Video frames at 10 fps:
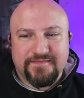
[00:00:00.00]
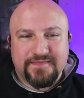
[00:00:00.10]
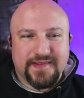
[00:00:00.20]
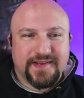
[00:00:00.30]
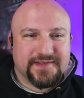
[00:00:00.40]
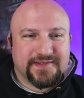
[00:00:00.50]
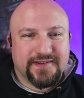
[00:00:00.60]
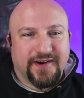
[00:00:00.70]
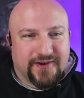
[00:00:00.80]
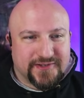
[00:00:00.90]
is
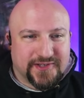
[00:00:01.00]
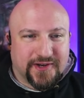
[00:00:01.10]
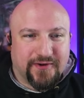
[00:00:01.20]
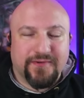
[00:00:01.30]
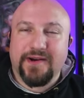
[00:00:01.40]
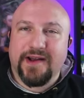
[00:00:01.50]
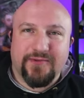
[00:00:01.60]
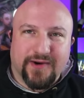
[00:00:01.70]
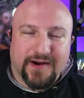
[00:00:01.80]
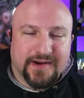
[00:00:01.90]
also a
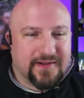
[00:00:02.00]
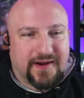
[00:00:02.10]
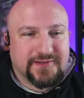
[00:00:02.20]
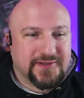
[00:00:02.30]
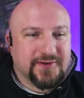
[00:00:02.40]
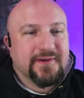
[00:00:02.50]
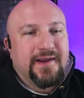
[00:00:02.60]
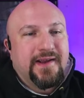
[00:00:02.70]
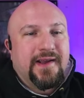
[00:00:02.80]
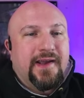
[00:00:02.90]
rocket launcher.
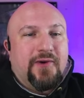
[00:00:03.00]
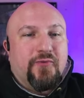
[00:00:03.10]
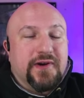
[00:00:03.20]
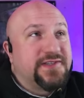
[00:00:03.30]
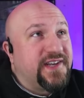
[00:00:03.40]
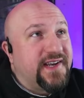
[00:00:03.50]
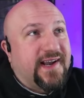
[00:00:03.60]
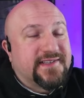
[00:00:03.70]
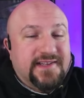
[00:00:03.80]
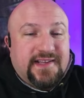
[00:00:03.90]
When she
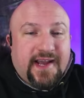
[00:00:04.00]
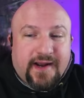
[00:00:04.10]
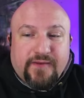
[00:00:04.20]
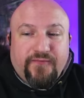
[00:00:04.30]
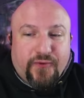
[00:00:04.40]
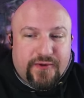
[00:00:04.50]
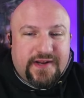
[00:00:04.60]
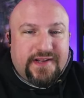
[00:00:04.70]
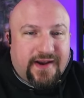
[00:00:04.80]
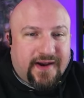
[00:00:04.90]
gets attacked
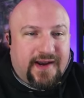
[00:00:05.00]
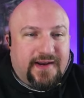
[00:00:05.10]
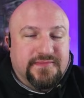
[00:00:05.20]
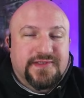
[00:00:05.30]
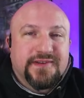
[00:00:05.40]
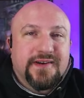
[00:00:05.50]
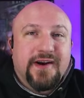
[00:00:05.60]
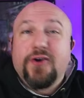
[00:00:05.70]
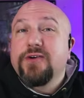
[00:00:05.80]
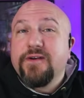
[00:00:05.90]
40 times,
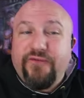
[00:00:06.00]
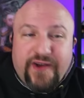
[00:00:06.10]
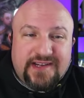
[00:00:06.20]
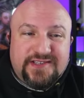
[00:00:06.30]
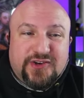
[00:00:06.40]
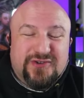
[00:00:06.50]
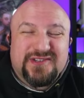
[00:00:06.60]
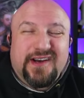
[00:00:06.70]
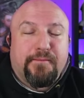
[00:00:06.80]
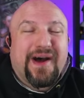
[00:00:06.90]
her defense
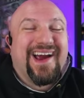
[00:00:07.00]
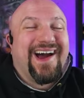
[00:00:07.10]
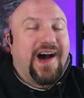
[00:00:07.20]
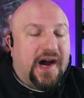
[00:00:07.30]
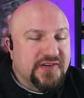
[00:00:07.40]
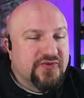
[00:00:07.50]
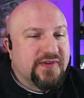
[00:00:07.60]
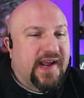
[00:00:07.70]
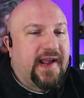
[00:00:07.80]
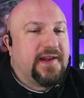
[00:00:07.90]
goes up by
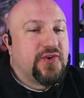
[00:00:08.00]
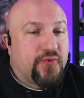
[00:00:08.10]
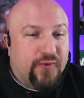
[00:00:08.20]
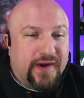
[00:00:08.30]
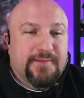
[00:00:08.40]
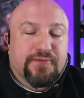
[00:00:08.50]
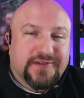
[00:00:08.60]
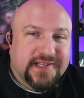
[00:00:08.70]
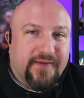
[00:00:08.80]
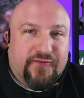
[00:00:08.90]

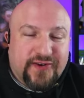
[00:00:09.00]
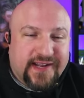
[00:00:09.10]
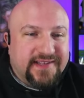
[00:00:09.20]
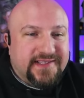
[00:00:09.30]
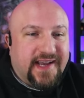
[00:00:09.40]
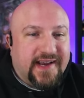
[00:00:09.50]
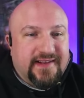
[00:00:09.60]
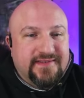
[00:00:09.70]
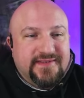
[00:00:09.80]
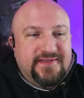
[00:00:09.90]
120% for 10
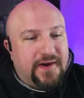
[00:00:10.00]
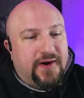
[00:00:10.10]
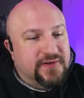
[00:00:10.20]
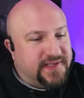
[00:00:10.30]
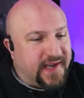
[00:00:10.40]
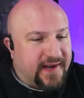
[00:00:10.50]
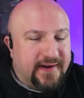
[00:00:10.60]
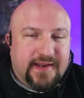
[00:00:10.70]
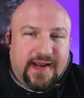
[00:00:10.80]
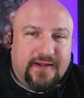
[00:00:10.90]
seconds. Her
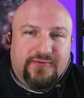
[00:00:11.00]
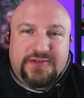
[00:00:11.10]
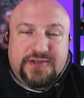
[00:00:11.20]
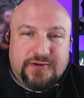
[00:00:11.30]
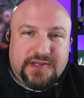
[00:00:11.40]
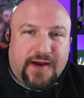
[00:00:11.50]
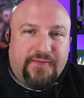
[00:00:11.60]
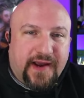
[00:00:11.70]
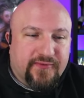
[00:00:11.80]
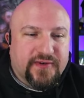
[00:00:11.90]
second talent, which goes off
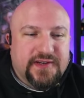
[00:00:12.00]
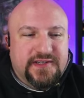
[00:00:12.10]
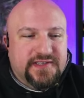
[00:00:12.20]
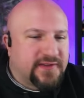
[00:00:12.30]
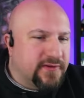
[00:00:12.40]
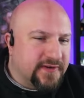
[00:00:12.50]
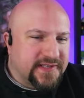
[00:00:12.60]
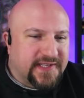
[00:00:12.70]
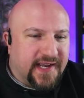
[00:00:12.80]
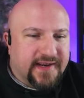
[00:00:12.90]
every 30
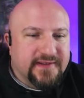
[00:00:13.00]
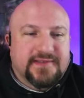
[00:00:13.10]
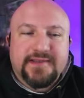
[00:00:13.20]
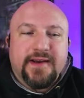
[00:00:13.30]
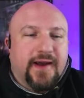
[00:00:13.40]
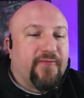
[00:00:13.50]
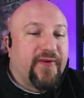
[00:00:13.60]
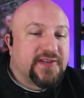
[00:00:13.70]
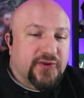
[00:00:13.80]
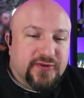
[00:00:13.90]
seconds,
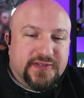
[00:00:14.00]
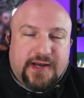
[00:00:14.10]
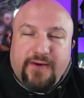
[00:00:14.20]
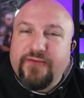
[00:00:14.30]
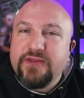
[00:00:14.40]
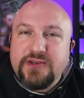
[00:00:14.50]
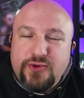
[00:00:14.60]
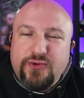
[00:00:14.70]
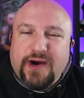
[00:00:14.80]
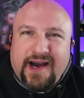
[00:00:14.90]
affects herself and the
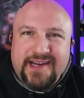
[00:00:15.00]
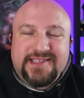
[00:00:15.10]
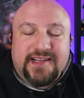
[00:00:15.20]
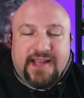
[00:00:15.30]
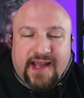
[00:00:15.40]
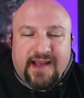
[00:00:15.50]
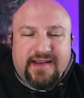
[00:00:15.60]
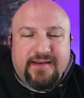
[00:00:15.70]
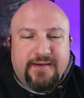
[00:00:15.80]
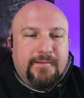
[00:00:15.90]
2 highest
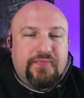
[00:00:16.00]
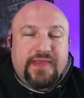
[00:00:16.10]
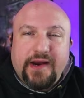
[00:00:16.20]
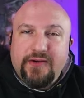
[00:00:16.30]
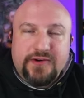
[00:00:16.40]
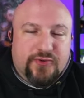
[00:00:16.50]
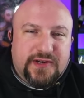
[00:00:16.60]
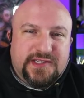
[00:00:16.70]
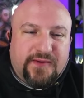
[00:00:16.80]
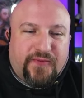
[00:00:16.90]
attack. Their
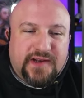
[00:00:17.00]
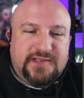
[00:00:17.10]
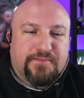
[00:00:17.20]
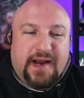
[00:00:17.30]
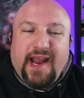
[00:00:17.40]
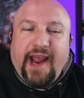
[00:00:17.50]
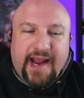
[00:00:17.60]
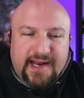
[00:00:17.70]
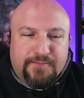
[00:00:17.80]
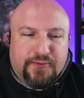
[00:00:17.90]
increased defense by
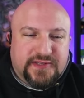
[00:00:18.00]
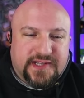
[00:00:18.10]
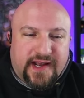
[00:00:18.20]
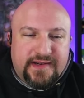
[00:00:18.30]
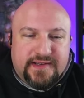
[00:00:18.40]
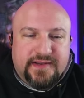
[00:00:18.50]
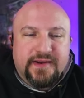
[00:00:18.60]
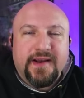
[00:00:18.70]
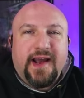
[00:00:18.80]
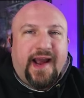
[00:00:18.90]
80%,
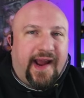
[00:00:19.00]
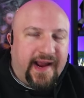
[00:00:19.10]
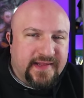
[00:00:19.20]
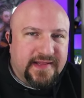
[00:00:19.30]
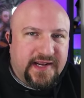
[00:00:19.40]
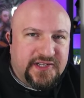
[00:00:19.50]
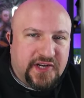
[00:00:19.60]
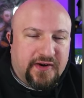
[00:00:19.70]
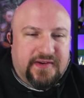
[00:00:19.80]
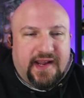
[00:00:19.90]
and they
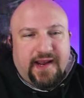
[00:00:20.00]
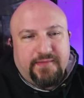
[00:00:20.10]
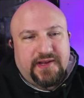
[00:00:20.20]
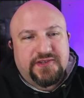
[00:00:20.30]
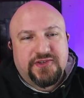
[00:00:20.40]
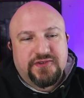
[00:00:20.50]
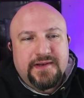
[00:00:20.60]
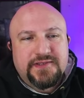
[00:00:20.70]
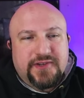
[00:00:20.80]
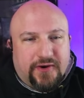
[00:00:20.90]
share damage.
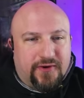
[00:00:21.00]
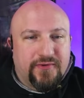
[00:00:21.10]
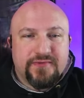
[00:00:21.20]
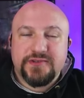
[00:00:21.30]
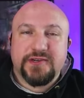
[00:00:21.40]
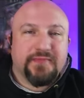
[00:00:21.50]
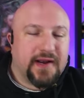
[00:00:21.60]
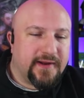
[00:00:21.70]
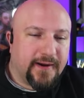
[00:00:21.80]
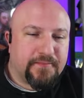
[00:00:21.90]
So she
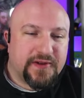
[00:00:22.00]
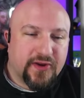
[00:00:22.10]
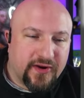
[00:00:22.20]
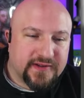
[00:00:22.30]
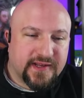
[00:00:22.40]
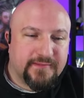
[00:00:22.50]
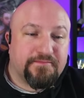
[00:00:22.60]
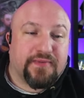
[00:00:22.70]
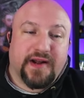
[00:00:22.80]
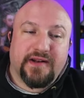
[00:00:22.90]
might not be taunting,
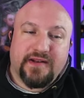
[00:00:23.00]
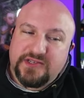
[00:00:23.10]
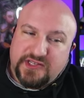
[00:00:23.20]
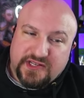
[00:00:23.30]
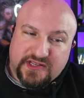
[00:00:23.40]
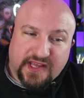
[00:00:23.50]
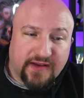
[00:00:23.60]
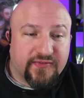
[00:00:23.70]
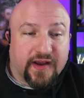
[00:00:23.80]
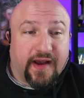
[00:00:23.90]
but she
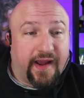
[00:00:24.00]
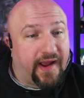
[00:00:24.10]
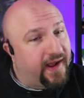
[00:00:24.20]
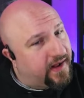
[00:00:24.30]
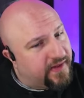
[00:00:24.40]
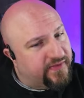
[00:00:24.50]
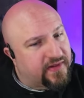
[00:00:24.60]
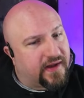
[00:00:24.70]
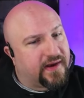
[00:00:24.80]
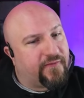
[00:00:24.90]
gives a hell of a
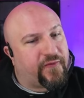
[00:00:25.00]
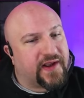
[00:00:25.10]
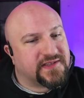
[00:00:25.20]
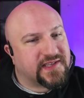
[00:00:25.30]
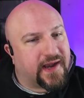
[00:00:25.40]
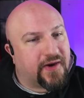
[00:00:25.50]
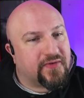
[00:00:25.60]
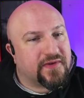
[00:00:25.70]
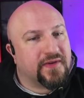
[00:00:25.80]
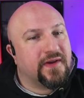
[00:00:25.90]
lot of defense out,